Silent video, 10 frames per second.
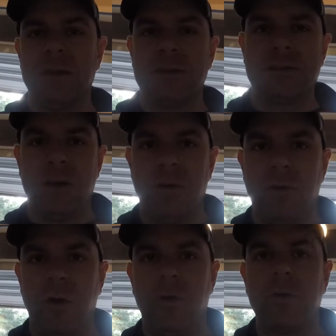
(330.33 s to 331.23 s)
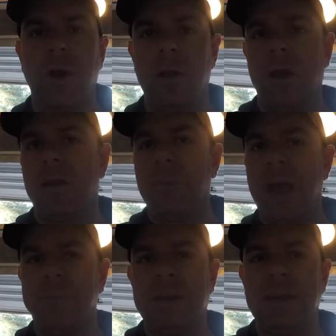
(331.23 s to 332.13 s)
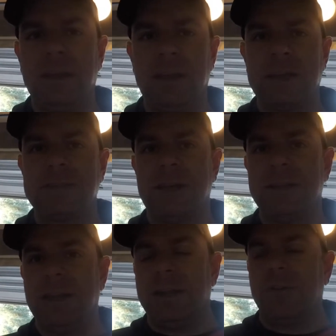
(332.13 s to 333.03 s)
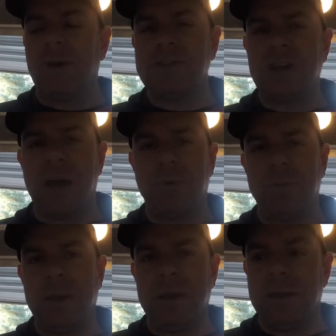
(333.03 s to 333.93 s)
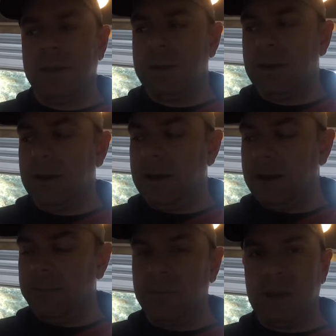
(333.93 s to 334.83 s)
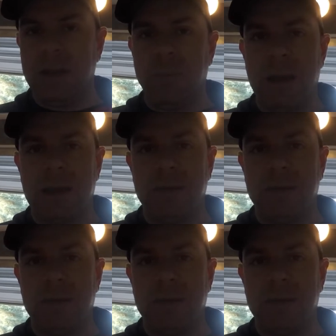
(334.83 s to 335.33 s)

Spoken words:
So over and all, I'm happy. Like I said, they did a great job with me getting it back.